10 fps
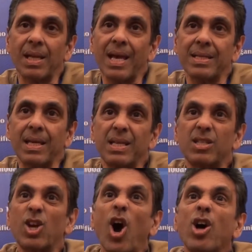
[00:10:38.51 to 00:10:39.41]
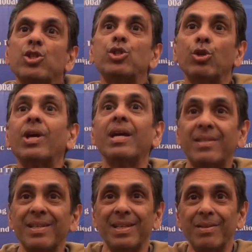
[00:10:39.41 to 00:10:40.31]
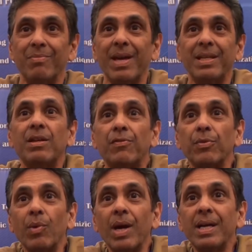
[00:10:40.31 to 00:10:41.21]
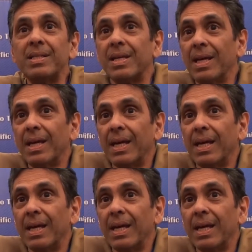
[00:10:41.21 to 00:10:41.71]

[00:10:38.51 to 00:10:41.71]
It is conjugated in many different ways